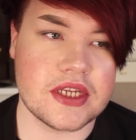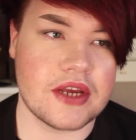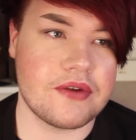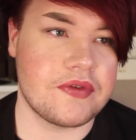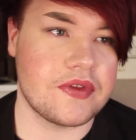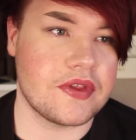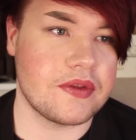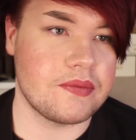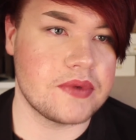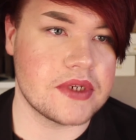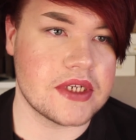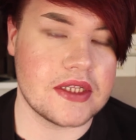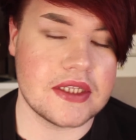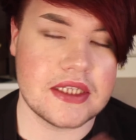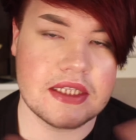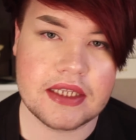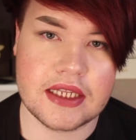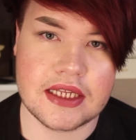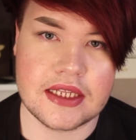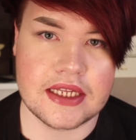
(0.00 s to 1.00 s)
everything was
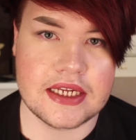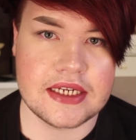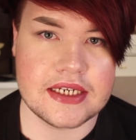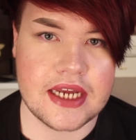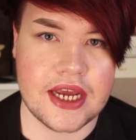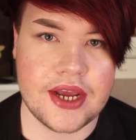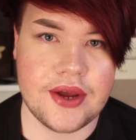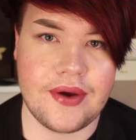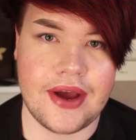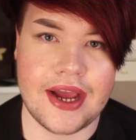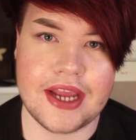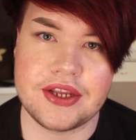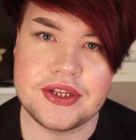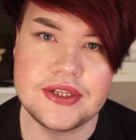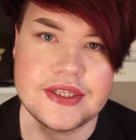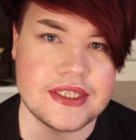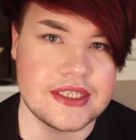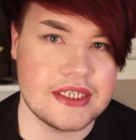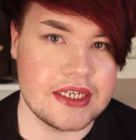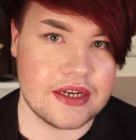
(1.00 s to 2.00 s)
cleanly laid out, I
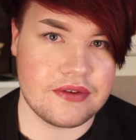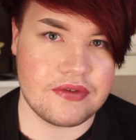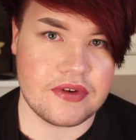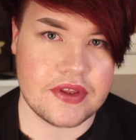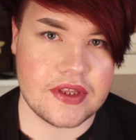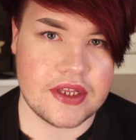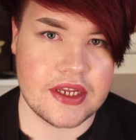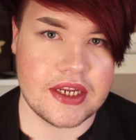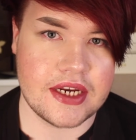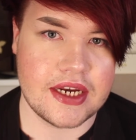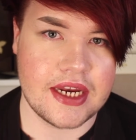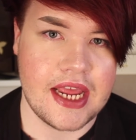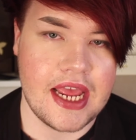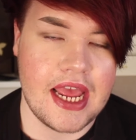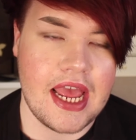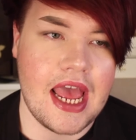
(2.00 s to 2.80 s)
could see everything,